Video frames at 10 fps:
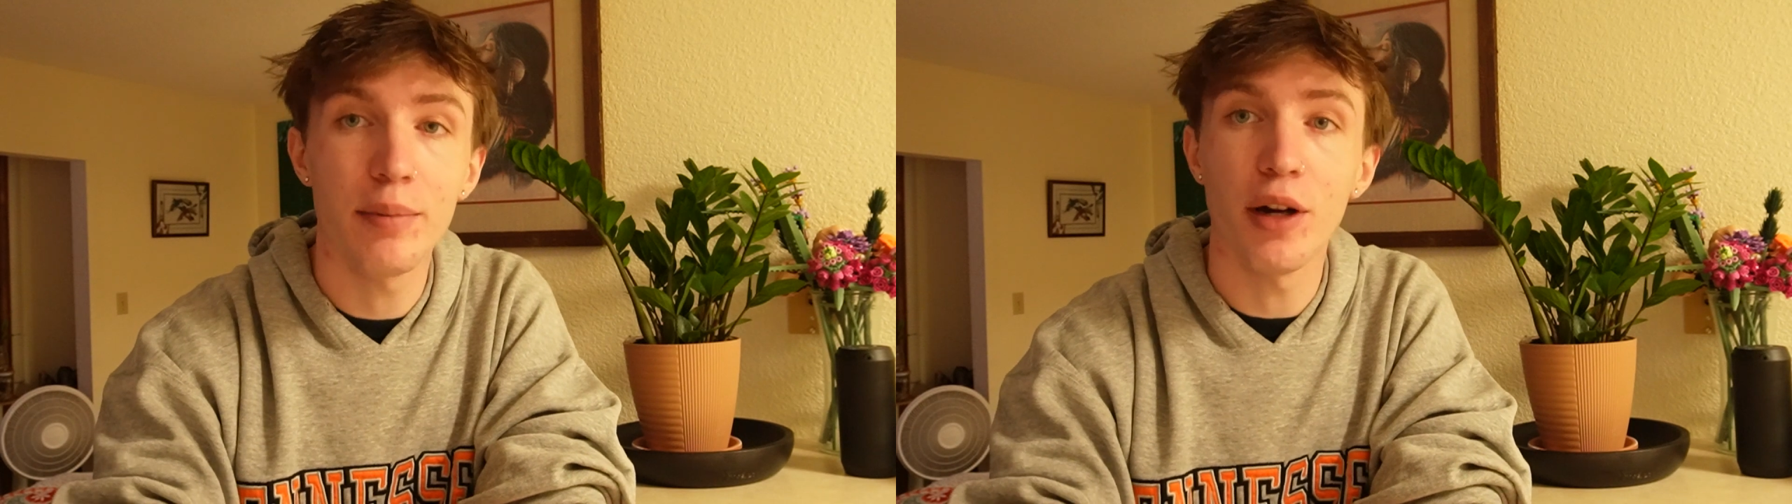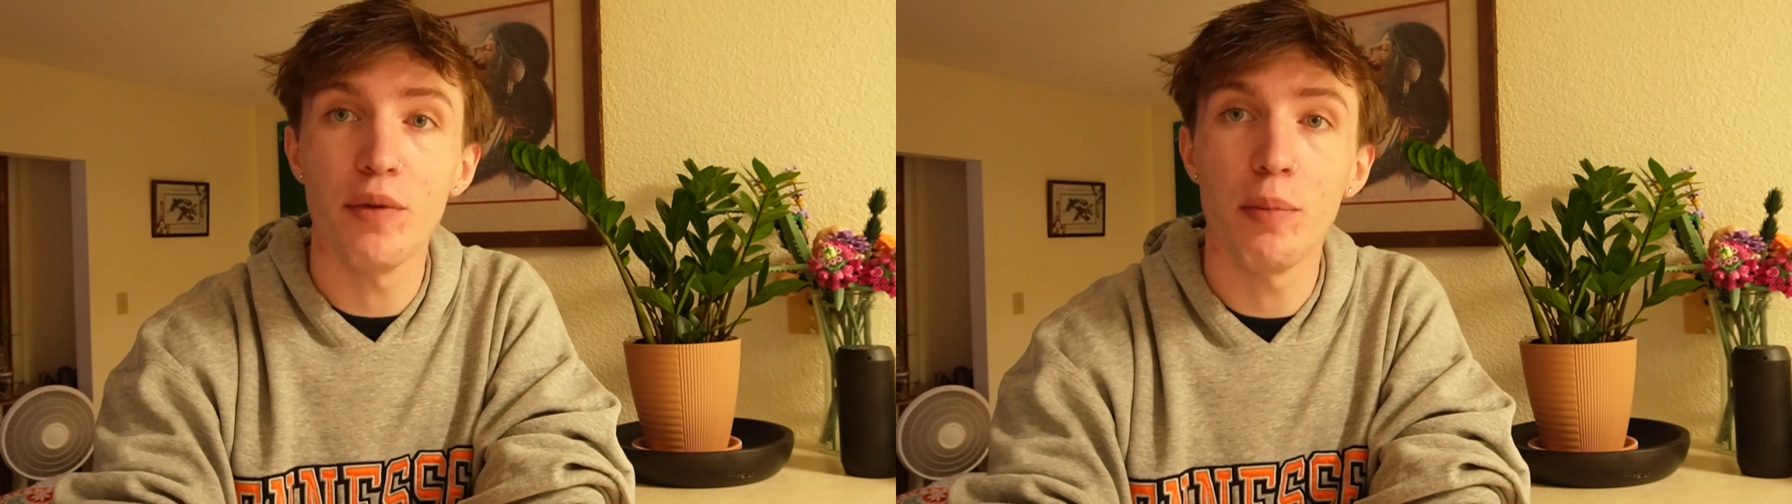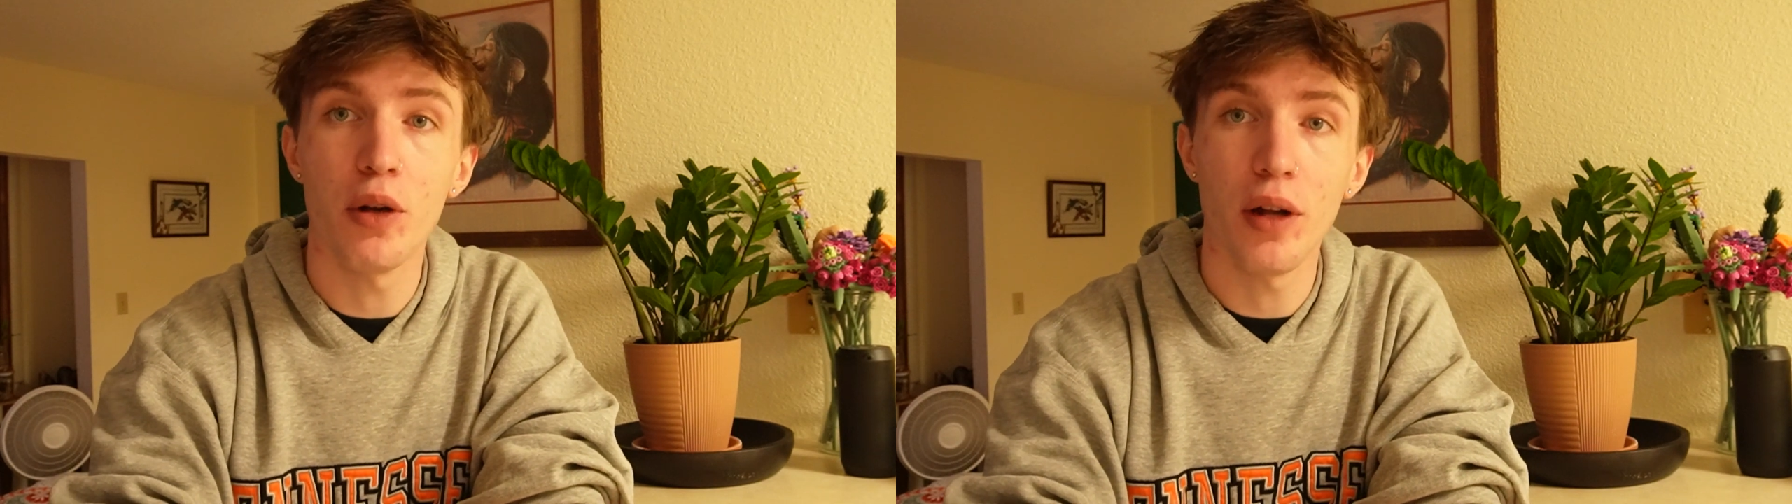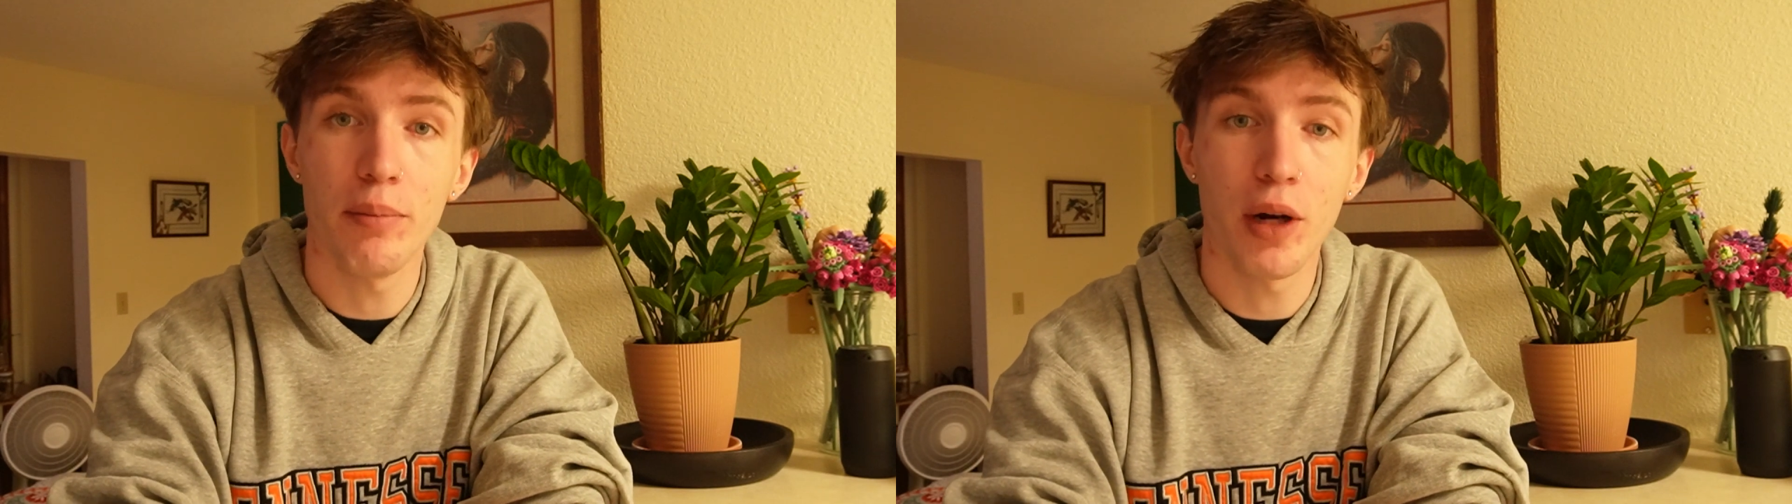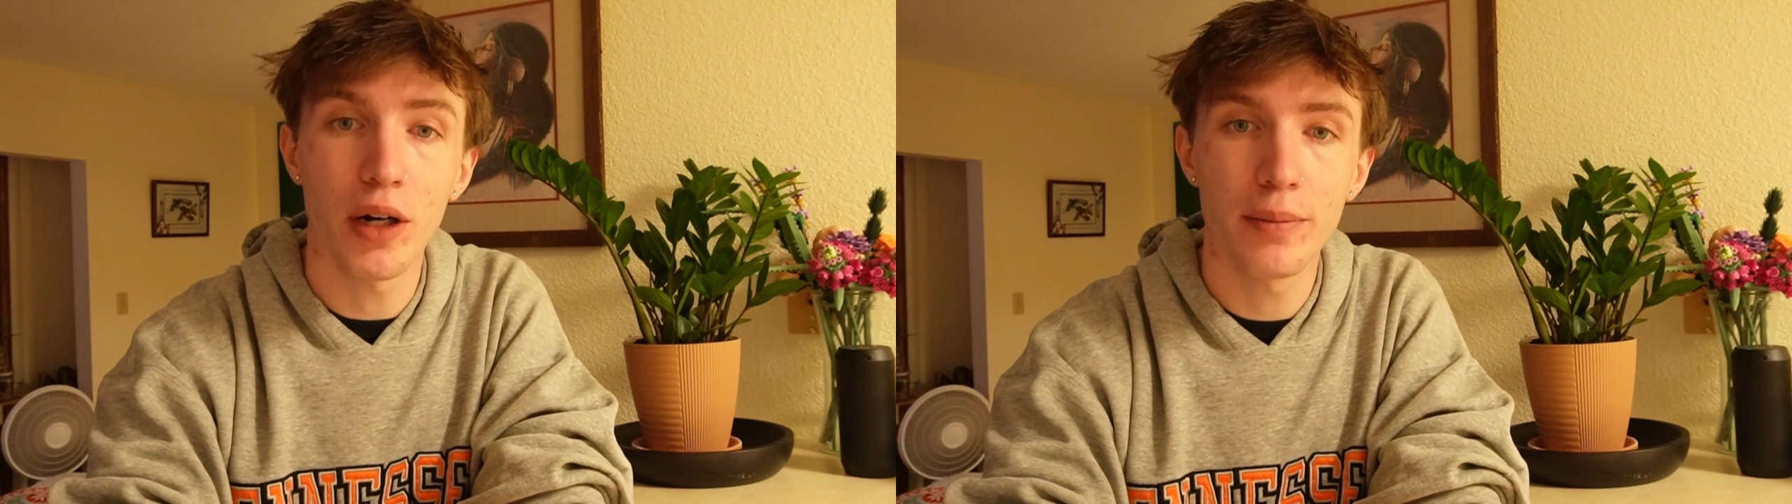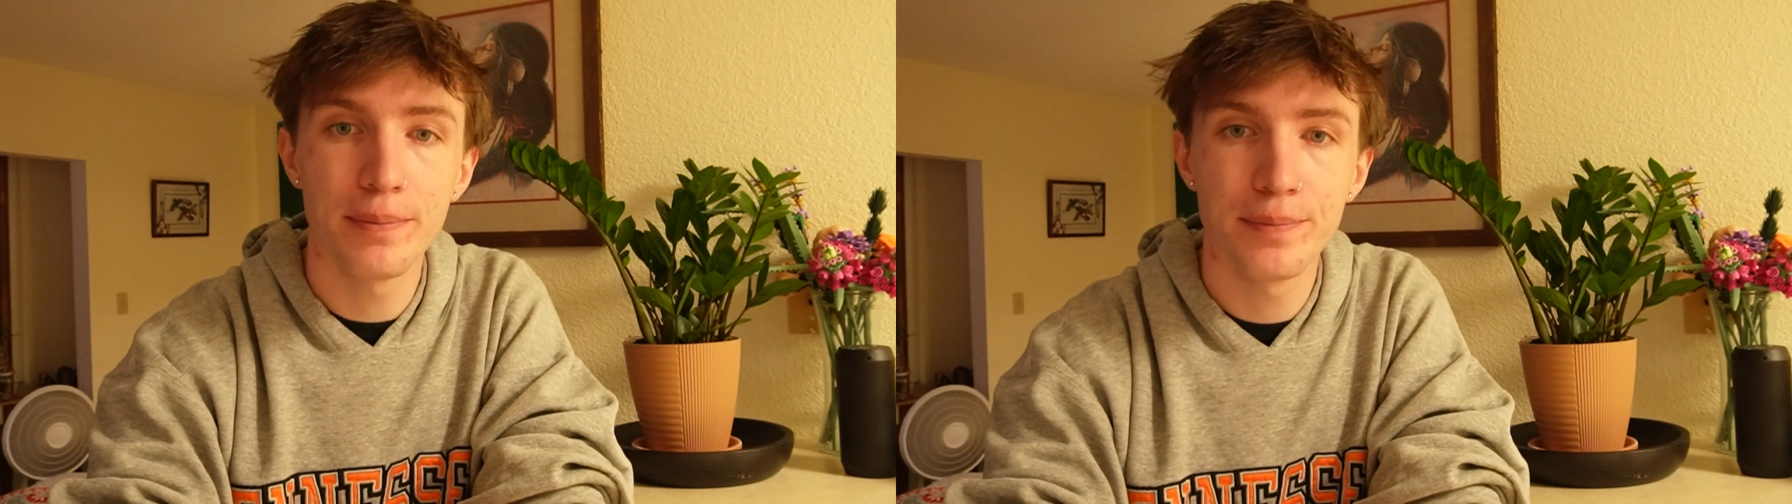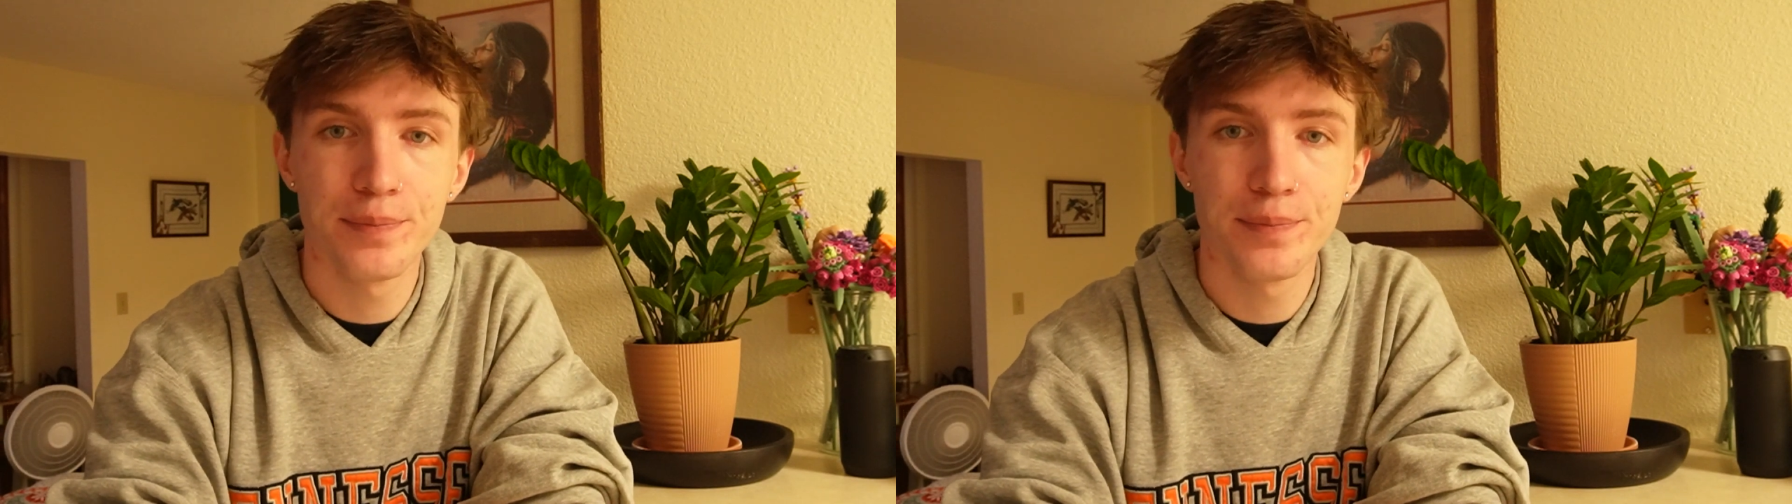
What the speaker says: above the pull-up bar.